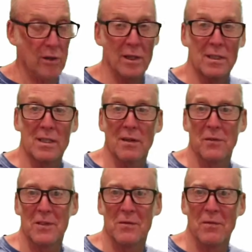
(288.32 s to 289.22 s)
unit
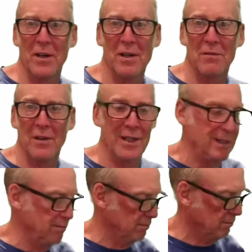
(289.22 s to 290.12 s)
itself is very,
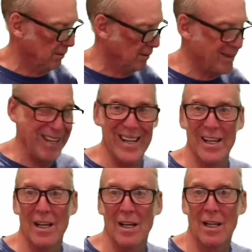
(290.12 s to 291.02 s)
very
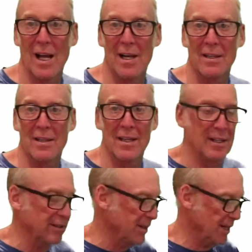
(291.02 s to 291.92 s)
thin, a lot
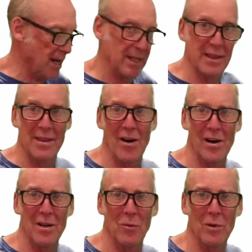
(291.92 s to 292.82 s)
thinner than I
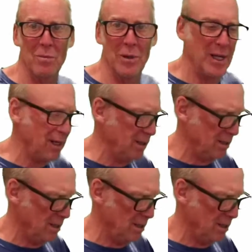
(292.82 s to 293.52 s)
thought it would be.